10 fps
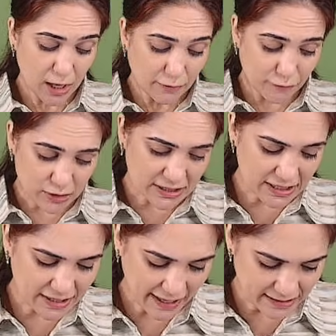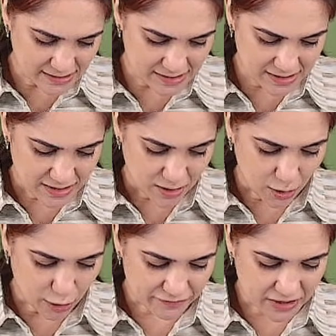What are the rights
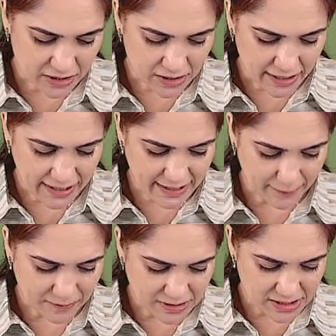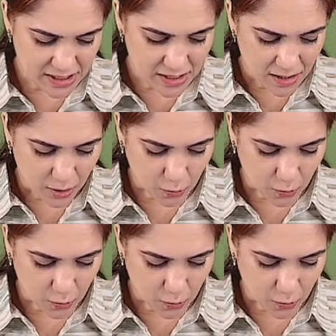of the indemnity